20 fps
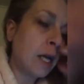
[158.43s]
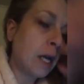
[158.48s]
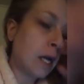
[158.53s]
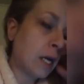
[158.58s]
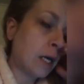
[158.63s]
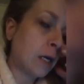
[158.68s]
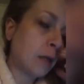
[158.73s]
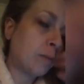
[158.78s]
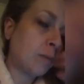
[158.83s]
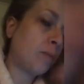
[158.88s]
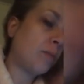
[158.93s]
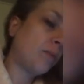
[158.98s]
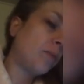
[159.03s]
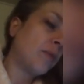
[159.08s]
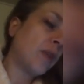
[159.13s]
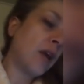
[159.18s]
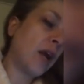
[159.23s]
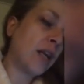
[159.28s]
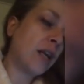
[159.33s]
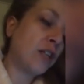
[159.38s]

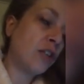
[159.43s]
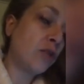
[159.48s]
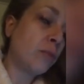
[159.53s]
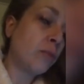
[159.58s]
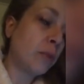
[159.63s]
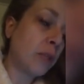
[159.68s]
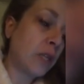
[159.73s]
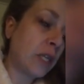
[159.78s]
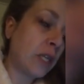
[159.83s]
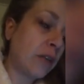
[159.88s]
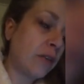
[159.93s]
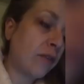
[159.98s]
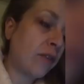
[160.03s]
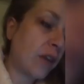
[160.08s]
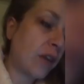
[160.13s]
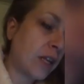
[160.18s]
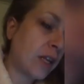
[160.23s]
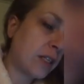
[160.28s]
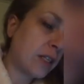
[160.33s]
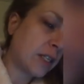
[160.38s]
I do believe
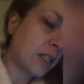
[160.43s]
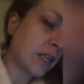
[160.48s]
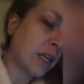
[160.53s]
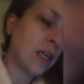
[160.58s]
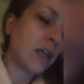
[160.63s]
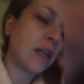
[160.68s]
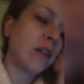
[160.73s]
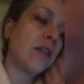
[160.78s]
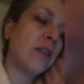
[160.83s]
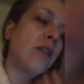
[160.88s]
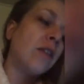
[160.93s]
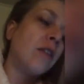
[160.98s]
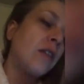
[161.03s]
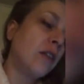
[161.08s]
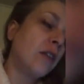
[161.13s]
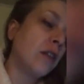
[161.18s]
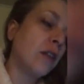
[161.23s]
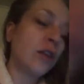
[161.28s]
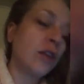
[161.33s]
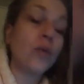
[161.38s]
that
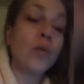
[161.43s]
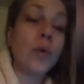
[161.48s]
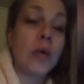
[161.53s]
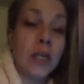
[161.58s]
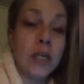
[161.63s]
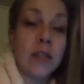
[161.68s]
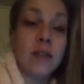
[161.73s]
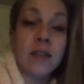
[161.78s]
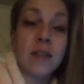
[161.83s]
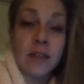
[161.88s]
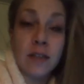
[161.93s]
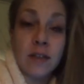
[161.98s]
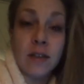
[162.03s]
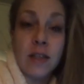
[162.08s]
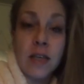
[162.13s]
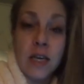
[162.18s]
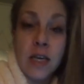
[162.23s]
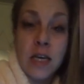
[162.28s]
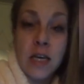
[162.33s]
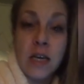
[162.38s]
Louise is
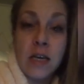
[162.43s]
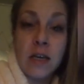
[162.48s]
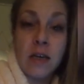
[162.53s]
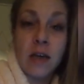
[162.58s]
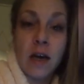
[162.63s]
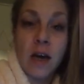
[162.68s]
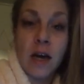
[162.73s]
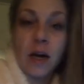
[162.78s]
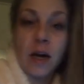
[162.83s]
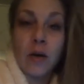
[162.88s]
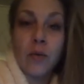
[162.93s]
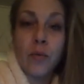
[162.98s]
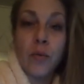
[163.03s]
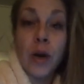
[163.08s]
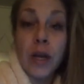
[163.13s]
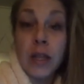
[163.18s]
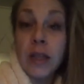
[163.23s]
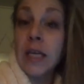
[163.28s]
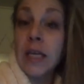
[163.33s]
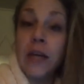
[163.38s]
the
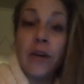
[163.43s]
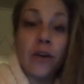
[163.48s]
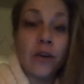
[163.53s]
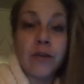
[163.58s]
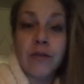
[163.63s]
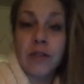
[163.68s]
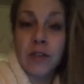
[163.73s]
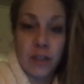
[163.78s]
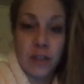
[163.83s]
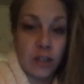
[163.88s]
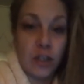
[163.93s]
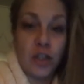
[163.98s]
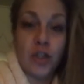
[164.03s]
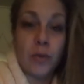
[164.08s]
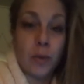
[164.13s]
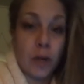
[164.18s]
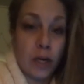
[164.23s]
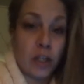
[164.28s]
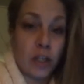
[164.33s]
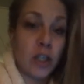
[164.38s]
ringleader of the
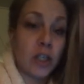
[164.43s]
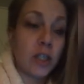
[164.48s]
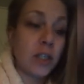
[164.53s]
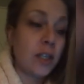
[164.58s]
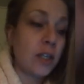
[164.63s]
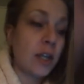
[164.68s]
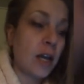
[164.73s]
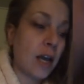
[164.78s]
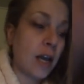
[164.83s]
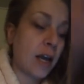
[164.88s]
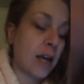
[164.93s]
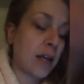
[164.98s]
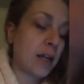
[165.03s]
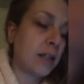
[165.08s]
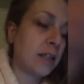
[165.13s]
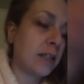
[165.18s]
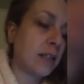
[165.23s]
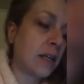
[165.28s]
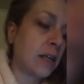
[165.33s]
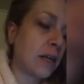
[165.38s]
situation,
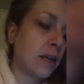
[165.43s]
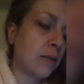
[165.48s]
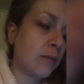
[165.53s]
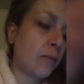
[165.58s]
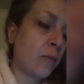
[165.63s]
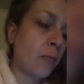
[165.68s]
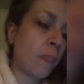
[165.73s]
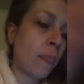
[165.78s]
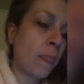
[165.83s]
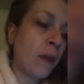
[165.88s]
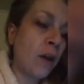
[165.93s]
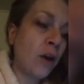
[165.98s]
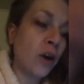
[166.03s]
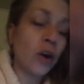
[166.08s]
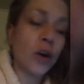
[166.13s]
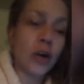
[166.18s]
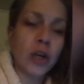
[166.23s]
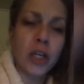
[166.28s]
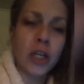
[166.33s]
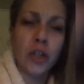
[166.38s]
and
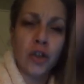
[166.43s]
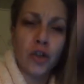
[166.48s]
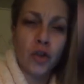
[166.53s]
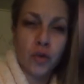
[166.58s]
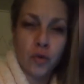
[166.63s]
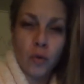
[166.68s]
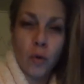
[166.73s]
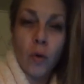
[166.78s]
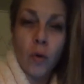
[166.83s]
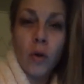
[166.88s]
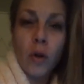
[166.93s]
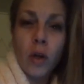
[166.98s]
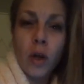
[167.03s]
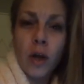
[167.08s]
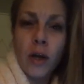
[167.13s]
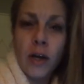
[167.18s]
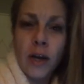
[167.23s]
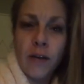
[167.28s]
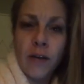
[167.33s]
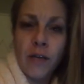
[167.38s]
her control
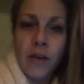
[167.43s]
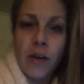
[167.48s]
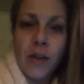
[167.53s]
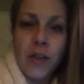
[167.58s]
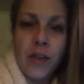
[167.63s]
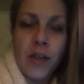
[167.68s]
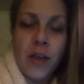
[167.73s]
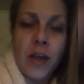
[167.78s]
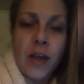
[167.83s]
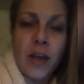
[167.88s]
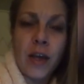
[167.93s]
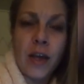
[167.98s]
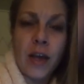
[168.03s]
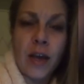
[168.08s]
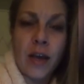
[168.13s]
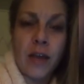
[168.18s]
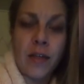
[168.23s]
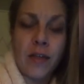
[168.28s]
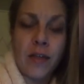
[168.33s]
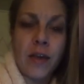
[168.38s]
on everything,
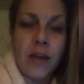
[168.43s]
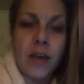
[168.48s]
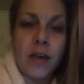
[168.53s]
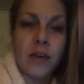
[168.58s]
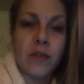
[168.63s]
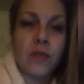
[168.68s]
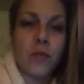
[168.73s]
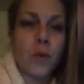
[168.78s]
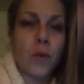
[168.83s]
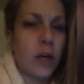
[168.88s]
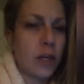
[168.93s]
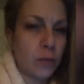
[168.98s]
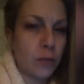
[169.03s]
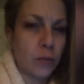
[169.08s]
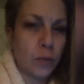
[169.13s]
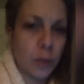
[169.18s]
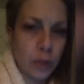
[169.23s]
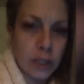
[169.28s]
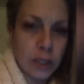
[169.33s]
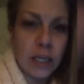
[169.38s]
I think, is what
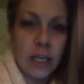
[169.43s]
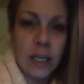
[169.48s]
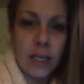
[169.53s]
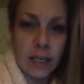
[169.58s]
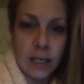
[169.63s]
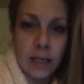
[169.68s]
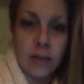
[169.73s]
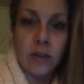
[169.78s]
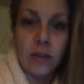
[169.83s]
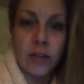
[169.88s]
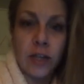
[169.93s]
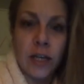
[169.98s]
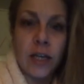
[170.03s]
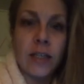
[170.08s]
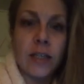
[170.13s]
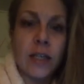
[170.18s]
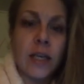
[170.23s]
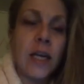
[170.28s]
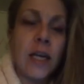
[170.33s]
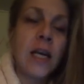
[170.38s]
really killed
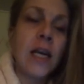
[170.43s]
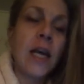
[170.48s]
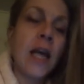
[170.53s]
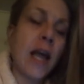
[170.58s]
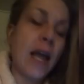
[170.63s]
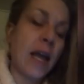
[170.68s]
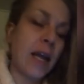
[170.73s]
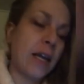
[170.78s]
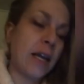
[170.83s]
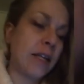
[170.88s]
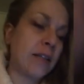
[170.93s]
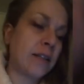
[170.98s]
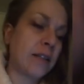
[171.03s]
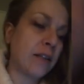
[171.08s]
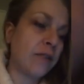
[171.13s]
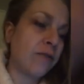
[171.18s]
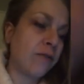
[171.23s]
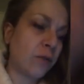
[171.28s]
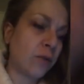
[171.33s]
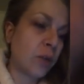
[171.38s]
it. And it's
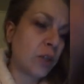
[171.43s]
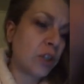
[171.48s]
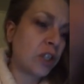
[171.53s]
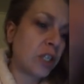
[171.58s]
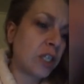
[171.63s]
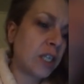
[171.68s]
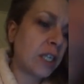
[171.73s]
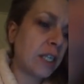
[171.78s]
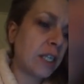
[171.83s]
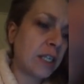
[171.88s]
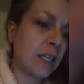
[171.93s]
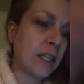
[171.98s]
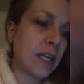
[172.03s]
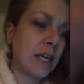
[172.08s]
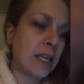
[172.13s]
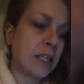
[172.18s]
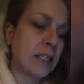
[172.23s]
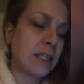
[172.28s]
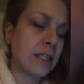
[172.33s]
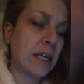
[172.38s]
unfortunate
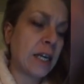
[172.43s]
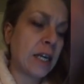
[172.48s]
that